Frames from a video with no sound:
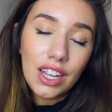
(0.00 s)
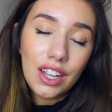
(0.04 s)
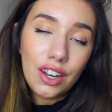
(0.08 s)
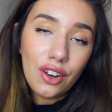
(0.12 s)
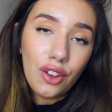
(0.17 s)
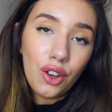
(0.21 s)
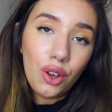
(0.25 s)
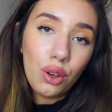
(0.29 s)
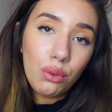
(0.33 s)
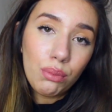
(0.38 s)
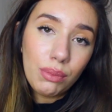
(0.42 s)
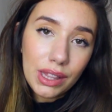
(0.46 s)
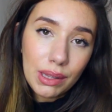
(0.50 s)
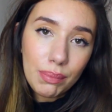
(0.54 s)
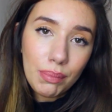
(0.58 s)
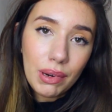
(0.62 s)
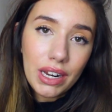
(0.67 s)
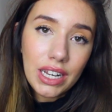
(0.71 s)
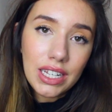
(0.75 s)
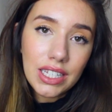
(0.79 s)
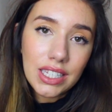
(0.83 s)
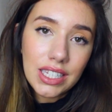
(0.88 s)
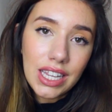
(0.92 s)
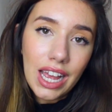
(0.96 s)
you know, with
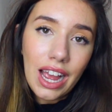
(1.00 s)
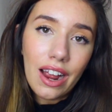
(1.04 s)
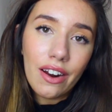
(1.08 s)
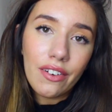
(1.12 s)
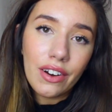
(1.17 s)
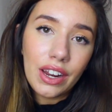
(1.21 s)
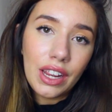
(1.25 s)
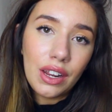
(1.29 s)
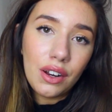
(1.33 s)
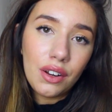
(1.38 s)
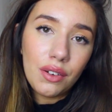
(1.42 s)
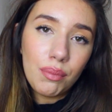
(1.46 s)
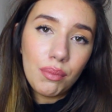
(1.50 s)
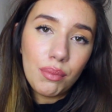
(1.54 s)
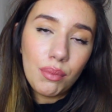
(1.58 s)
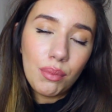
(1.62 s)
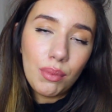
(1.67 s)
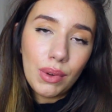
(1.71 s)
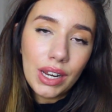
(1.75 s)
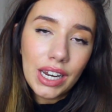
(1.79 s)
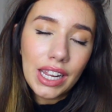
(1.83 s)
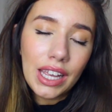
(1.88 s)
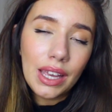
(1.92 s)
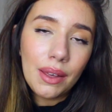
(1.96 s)
Prince Harry and
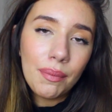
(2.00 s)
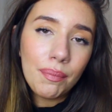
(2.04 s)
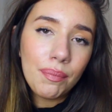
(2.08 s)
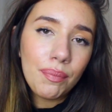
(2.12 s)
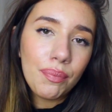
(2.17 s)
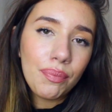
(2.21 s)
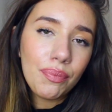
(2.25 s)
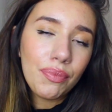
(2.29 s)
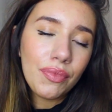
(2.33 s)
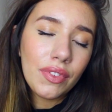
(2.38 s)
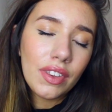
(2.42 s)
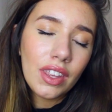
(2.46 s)
William,